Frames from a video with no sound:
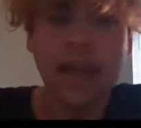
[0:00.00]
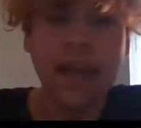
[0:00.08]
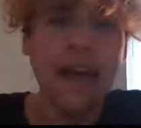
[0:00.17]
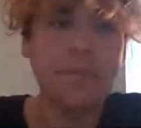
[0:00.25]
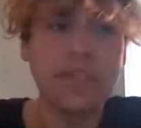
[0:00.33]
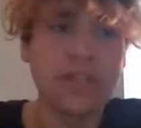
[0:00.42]

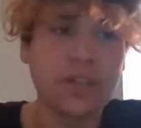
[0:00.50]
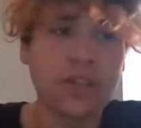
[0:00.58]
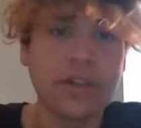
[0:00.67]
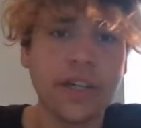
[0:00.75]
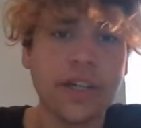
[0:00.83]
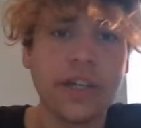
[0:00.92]
at
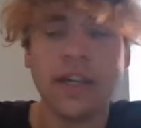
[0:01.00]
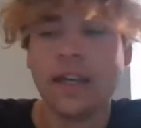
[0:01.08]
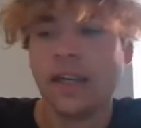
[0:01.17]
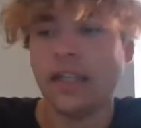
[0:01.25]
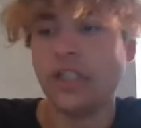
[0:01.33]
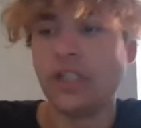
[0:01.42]
Missouri.
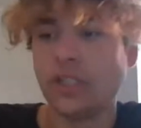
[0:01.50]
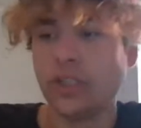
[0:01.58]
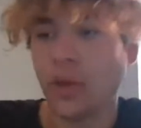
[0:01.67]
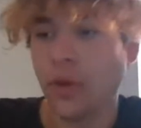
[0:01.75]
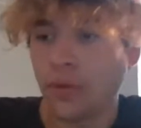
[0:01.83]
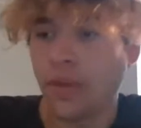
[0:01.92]
He's
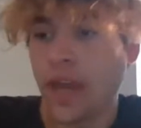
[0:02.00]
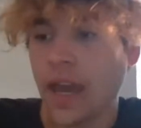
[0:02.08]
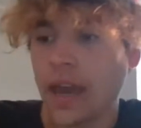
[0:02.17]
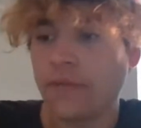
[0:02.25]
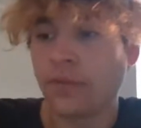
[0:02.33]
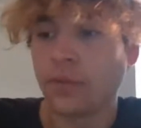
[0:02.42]
shown
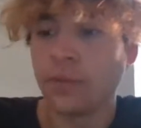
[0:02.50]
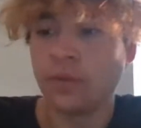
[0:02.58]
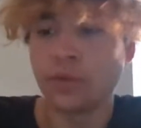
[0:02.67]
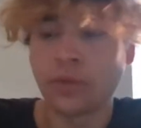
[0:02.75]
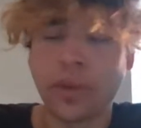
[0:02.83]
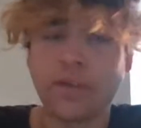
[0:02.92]
that for the
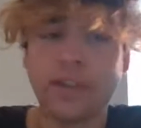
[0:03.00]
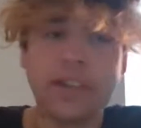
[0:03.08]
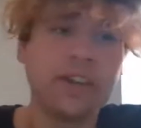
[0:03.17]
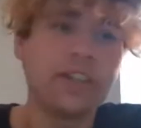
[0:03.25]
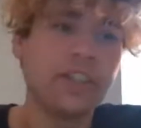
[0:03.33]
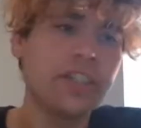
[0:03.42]
majority of the
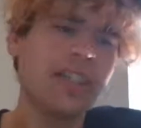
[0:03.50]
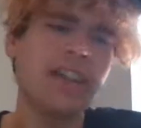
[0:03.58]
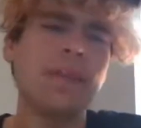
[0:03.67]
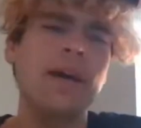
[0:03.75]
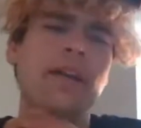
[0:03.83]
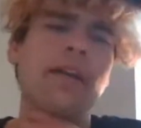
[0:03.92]
year. Just think
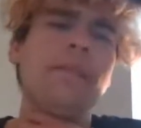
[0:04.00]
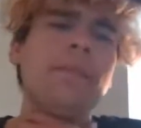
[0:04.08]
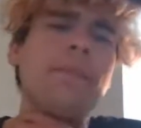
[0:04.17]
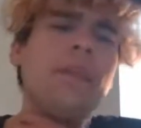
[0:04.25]
about it.